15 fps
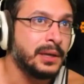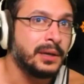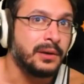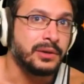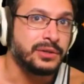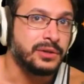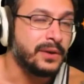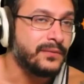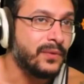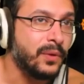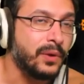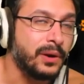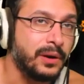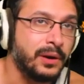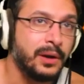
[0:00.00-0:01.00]
or turn
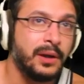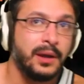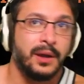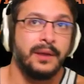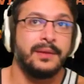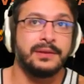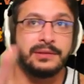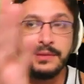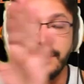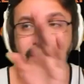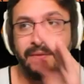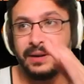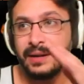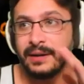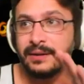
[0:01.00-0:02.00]
4 the
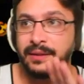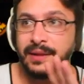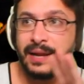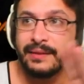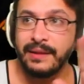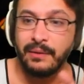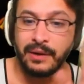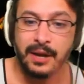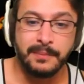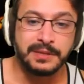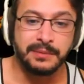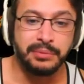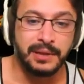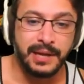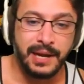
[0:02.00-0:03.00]
freaking thing that comes
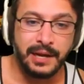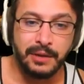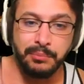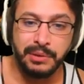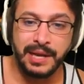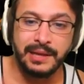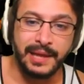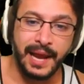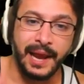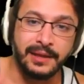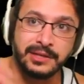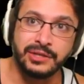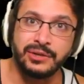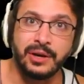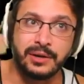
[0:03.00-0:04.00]
into play, you play lands,
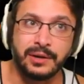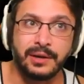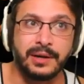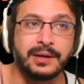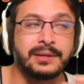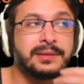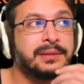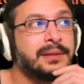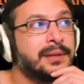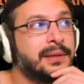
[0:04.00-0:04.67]
and you draw cards.